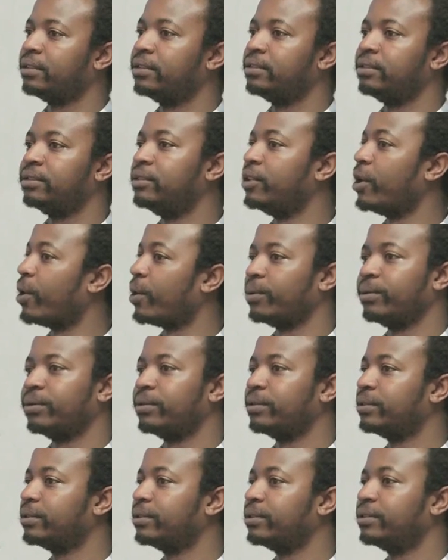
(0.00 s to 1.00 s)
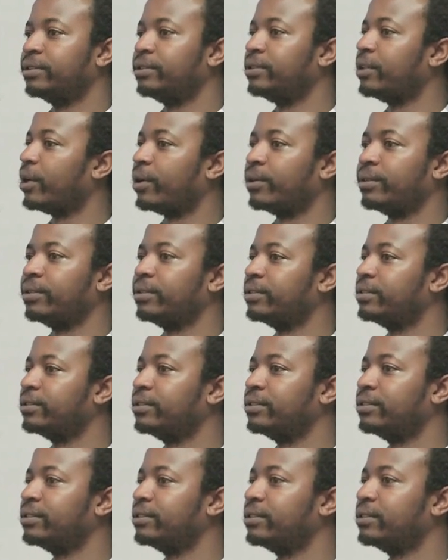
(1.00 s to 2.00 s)
No. No.
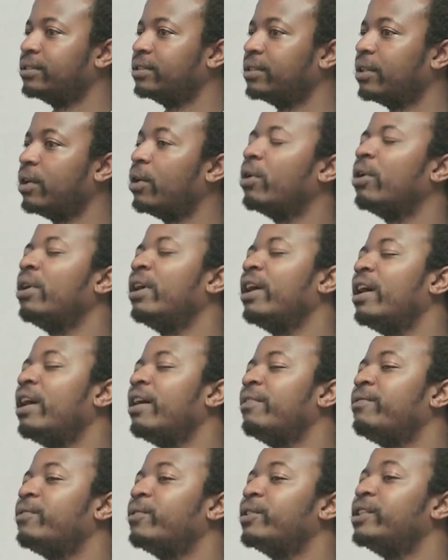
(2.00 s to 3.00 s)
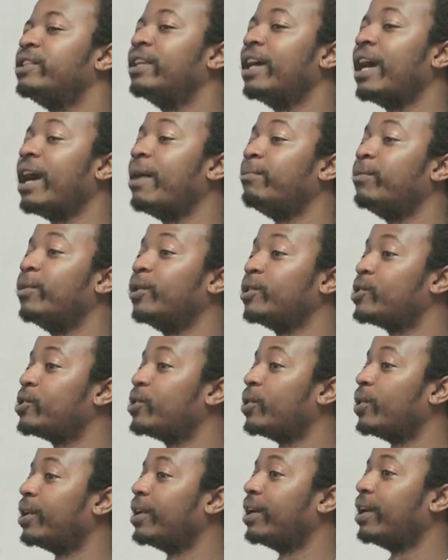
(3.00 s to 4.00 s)
Oh, uh, uh, for, I'm not
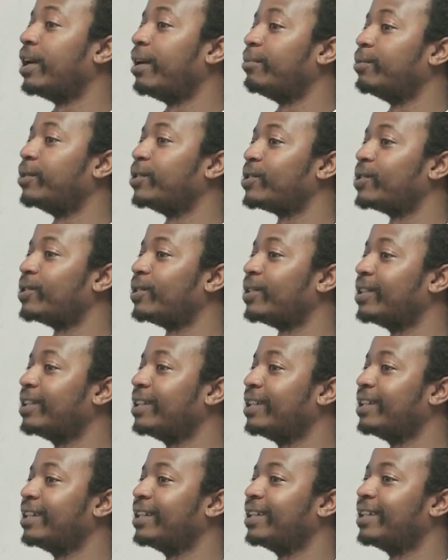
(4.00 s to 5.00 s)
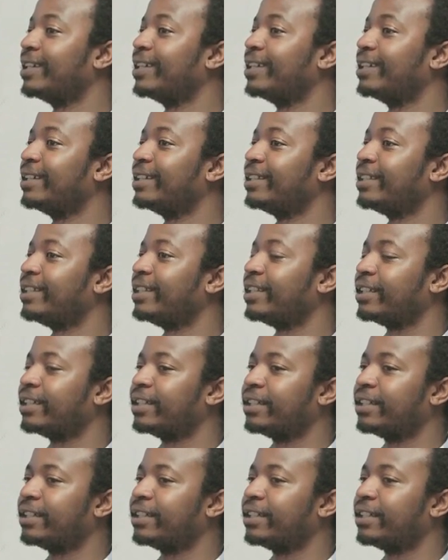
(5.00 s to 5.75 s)
sure. I'm not sure. Yeah.